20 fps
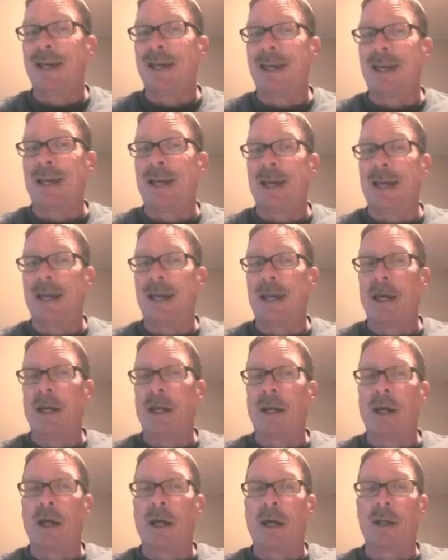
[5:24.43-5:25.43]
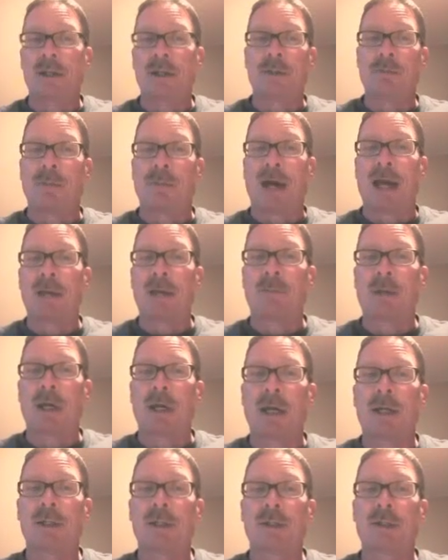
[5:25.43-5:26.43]
in us
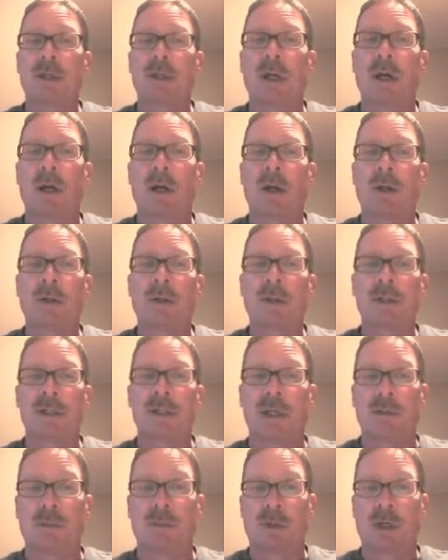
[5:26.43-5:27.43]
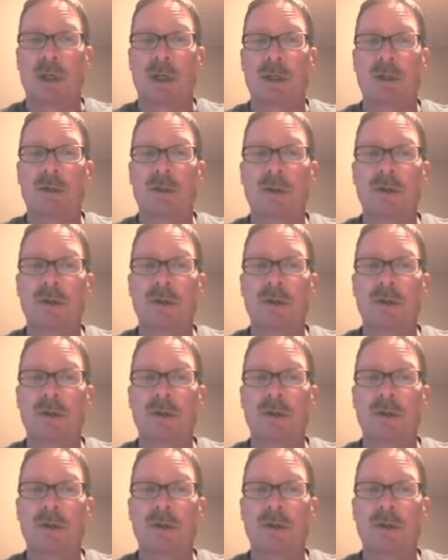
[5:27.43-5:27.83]
bipeds are the same thing,